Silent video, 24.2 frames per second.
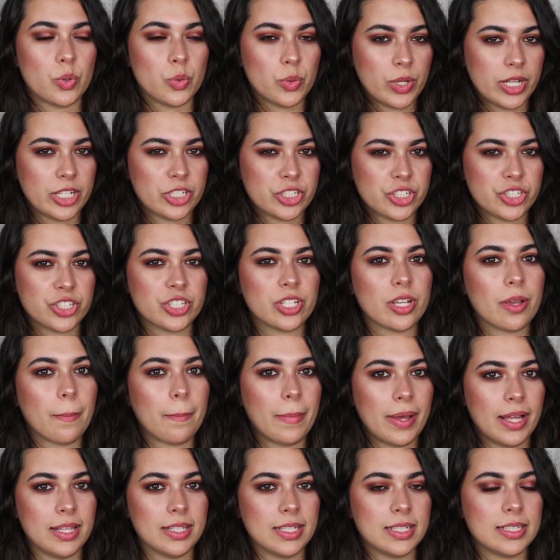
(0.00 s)
Rich
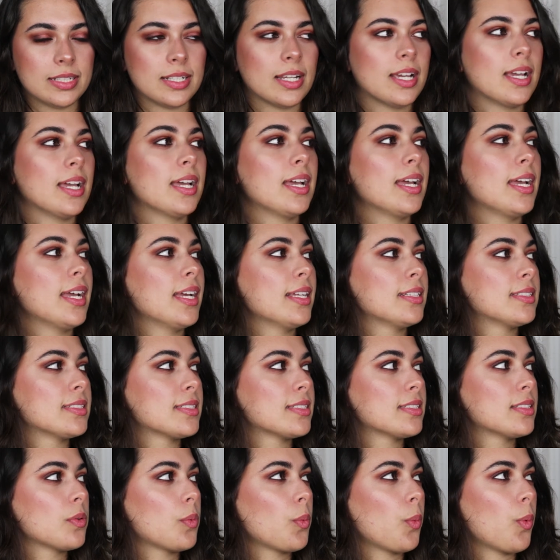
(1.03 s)
palette.
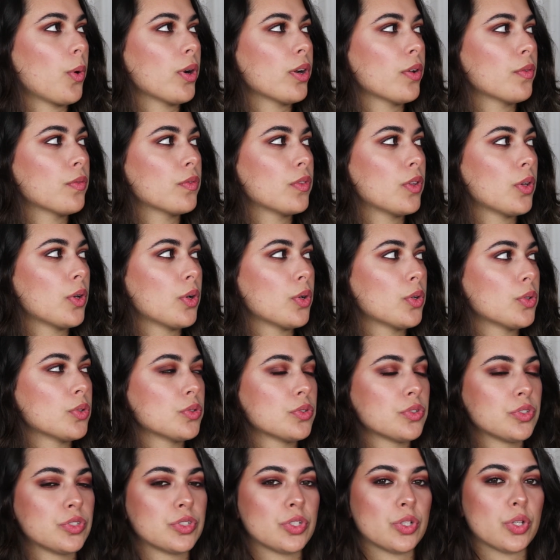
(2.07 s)
It's one of
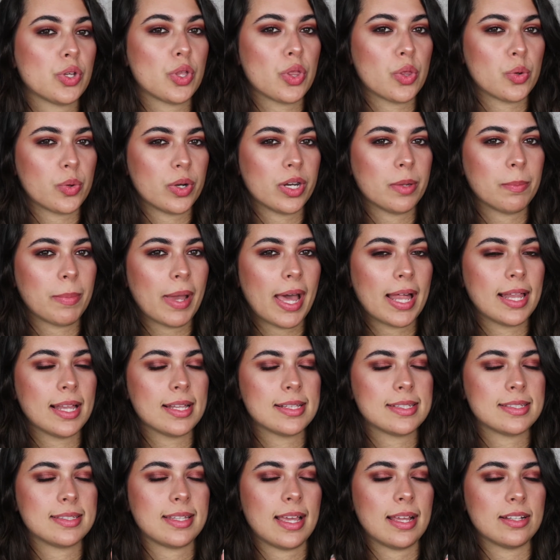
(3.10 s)
those 3
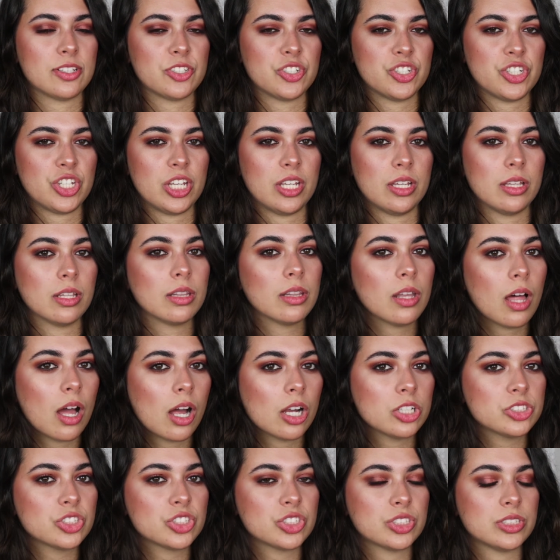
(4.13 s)
palettes that she
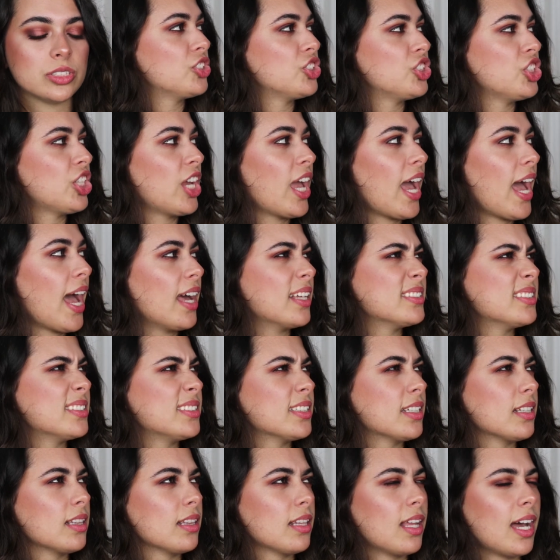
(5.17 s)
launched. She had
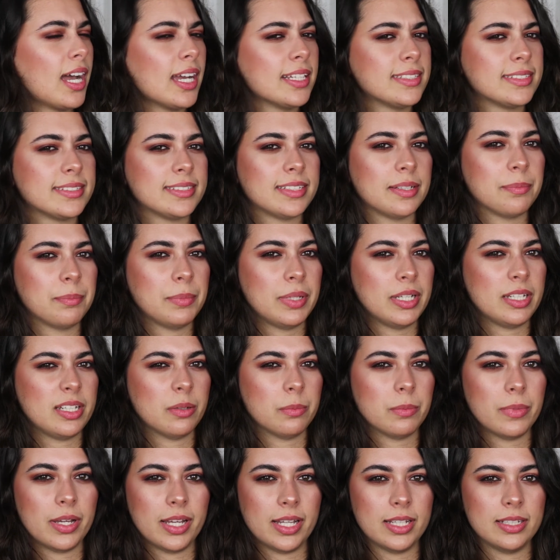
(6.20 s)
the light, the
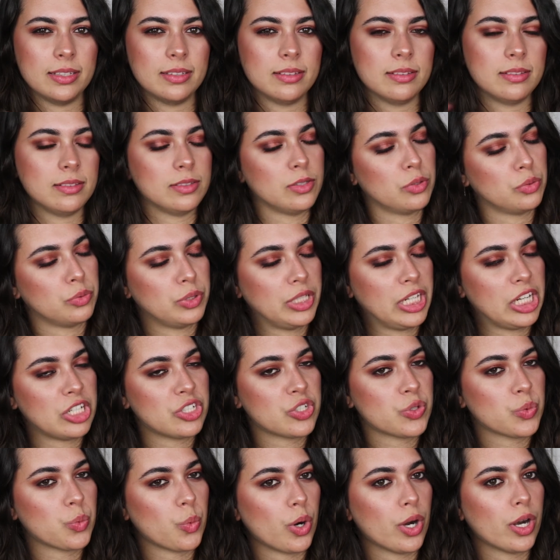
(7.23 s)
medium, and the
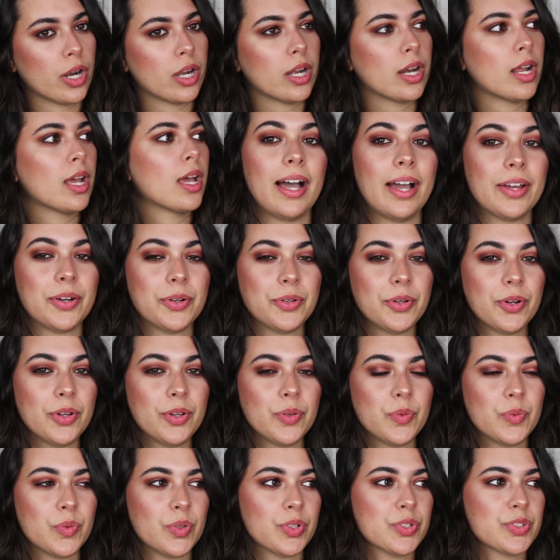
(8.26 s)
rich one. I don't know
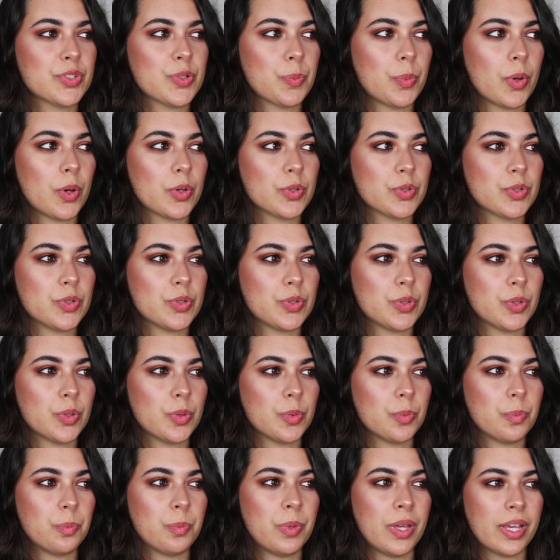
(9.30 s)
if you're supposed
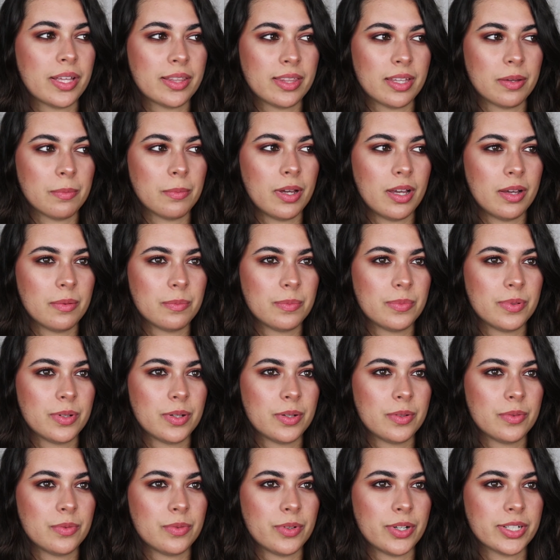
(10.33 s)
to pick them up.
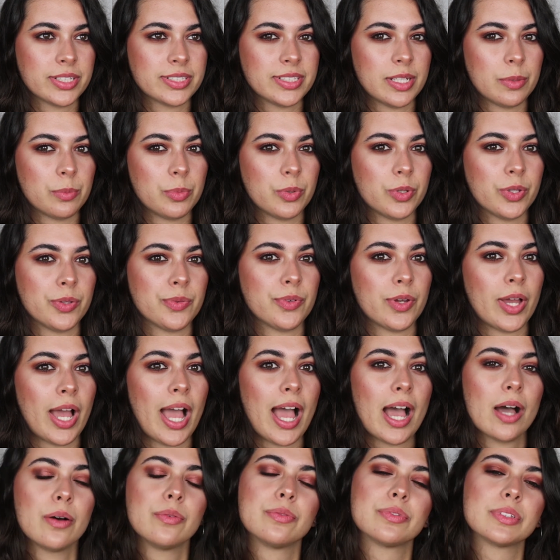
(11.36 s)
For example, if you
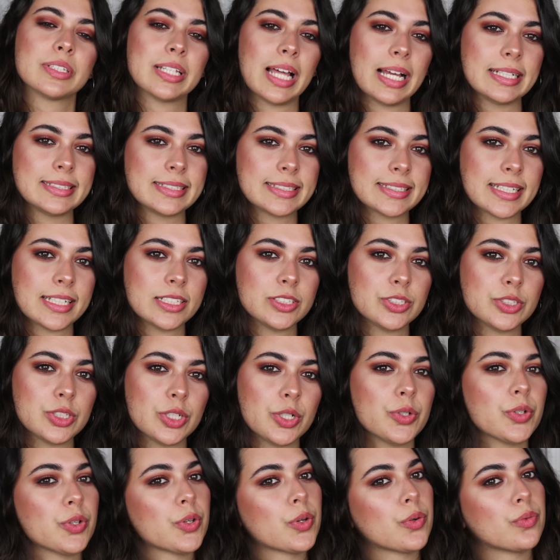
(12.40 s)
have light skin
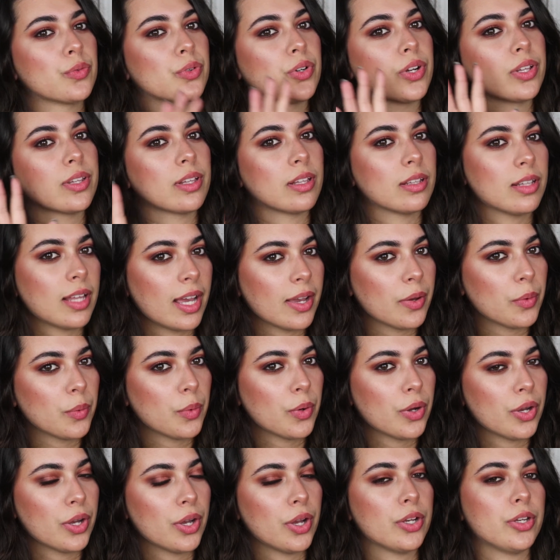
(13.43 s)
tone, you go for the light
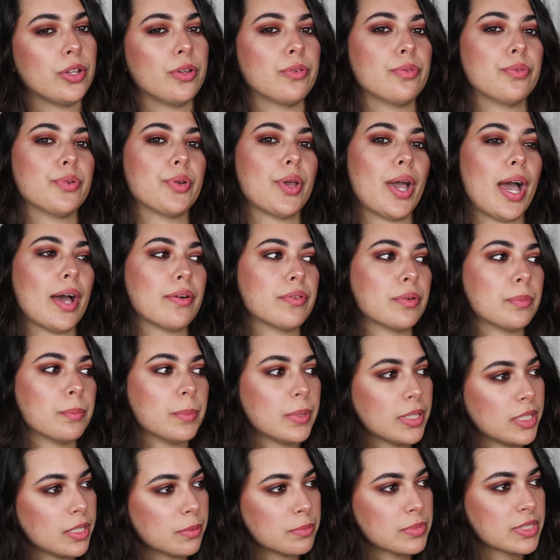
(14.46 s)
one. If you have a
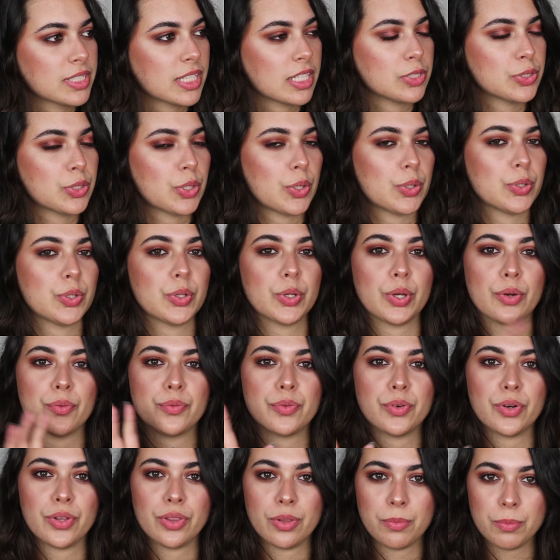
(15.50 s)
medium skin tone, you go
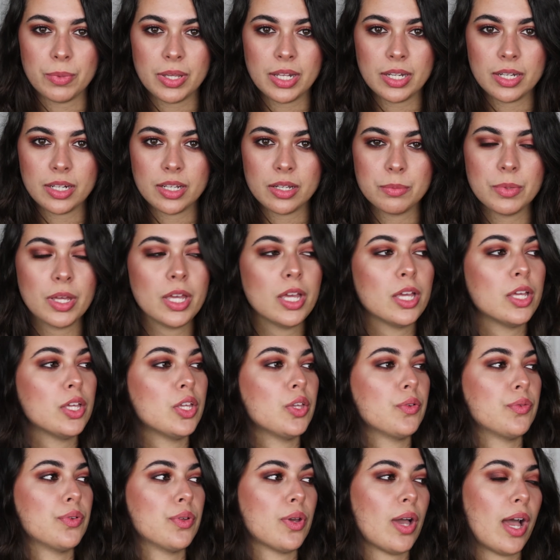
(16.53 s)
for the medium.
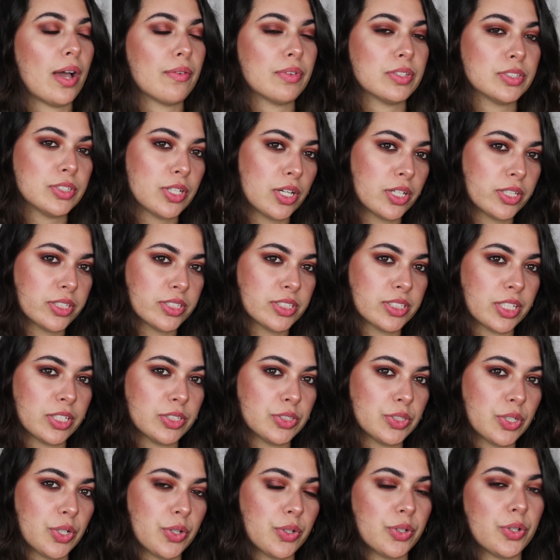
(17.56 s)
If you have a dark
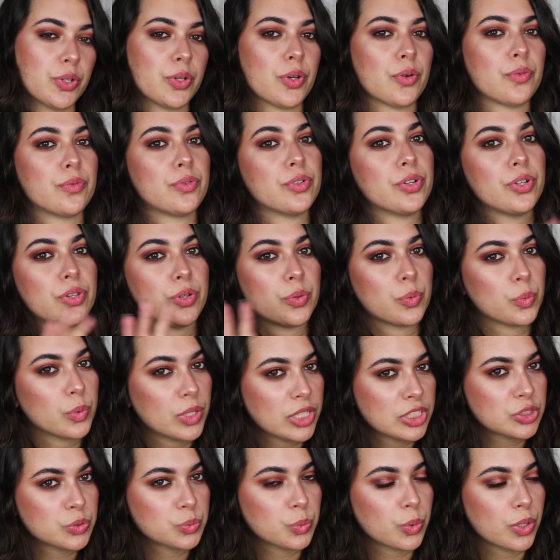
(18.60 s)
skin tone, you go for the
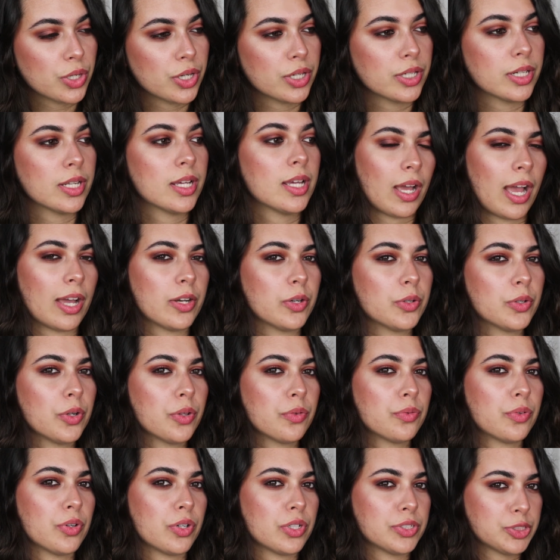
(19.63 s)
rich one. I don't know
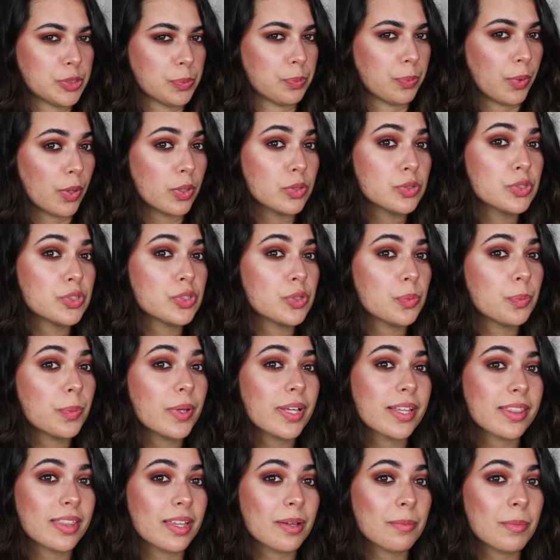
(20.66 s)
if you're supposed to
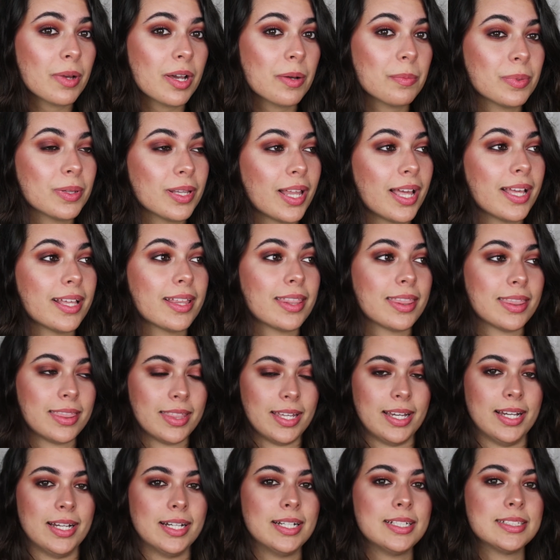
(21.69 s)
pick them up like
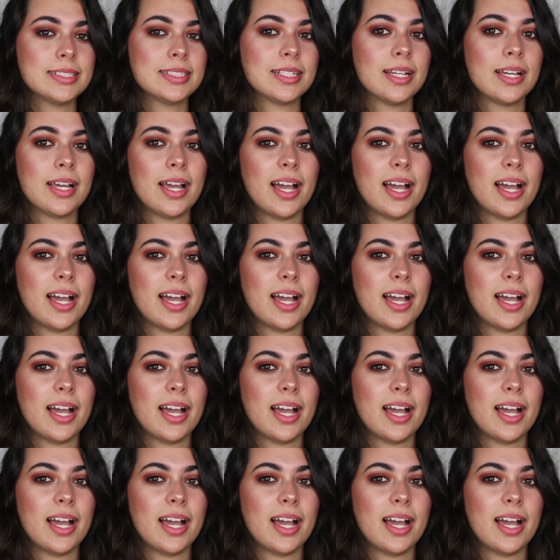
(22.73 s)
that.